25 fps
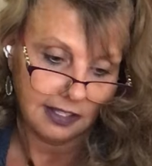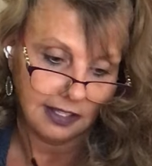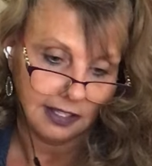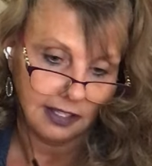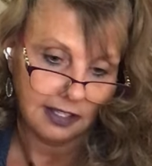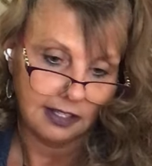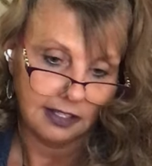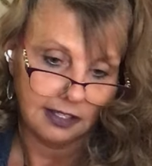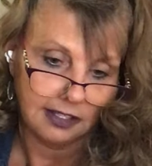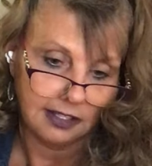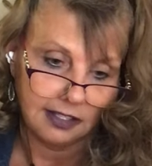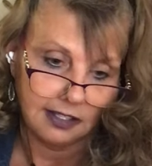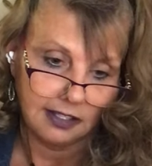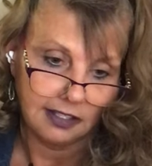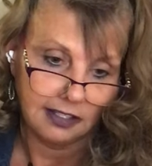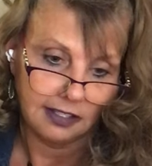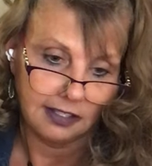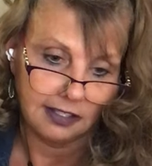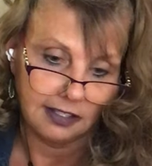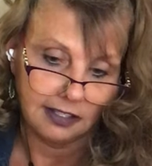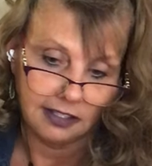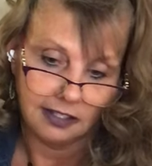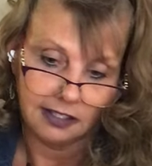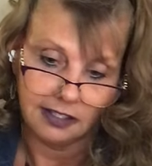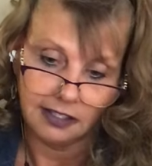
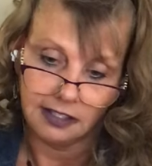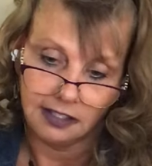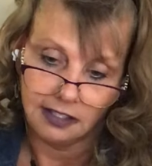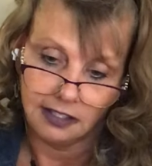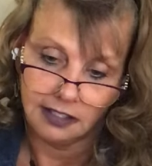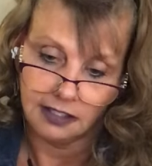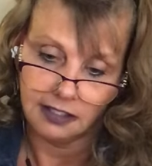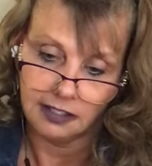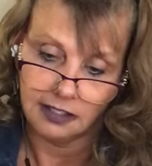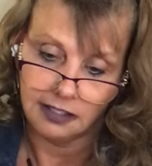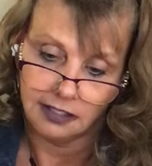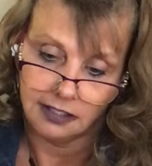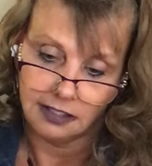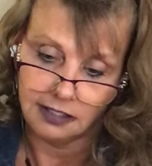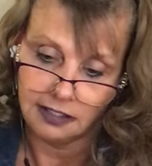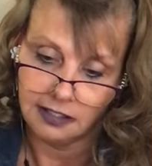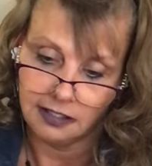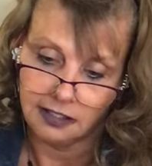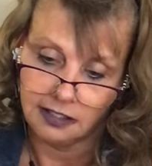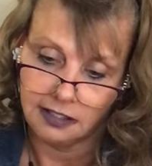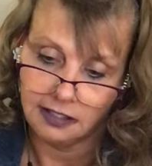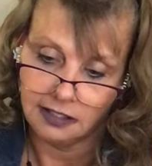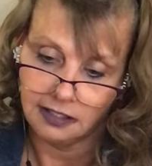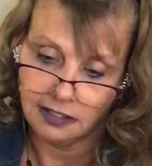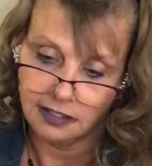
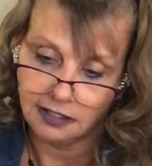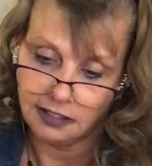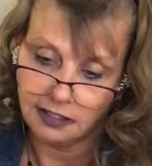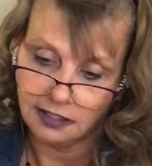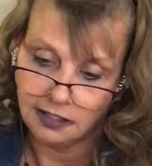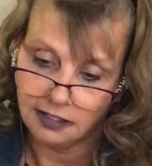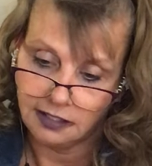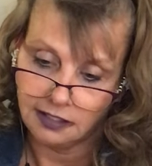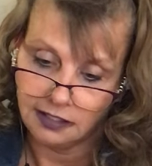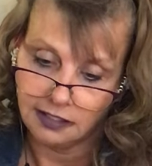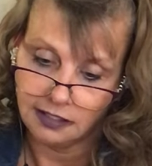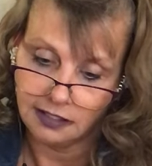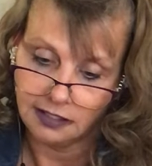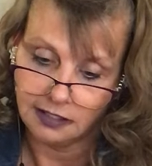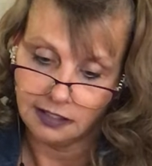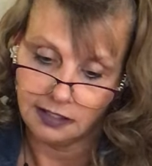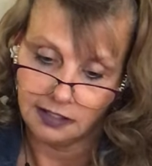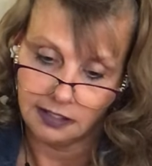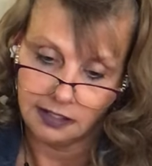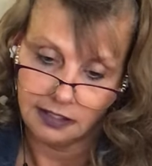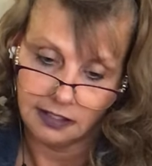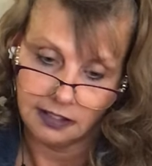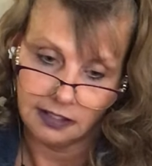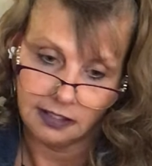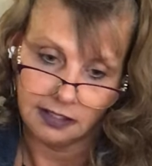
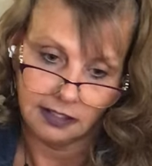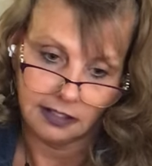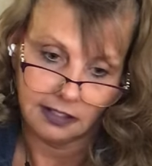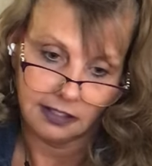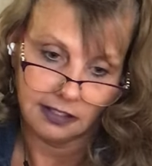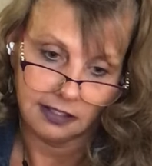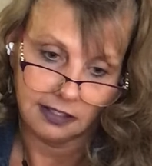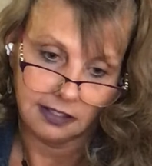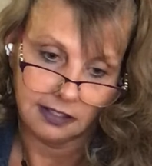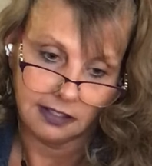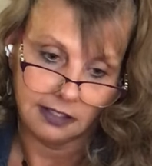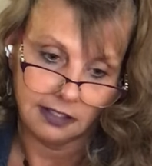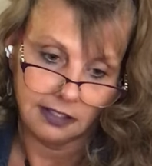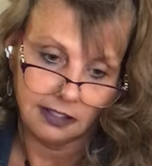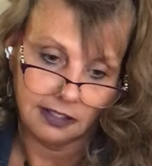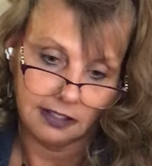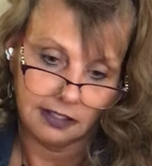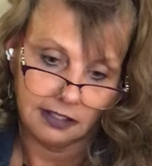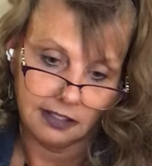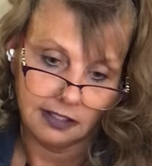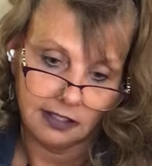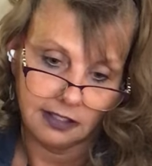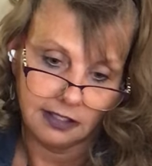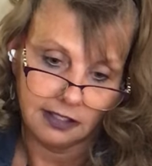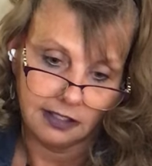
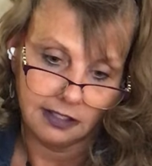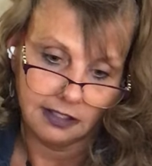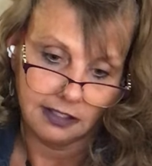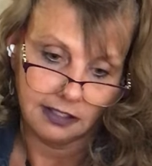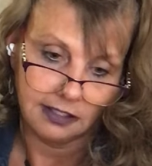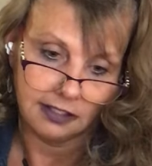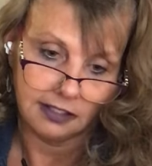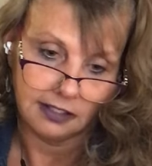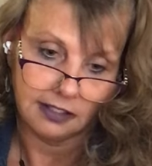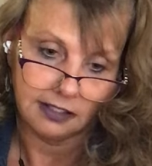No one is speaking in this clip.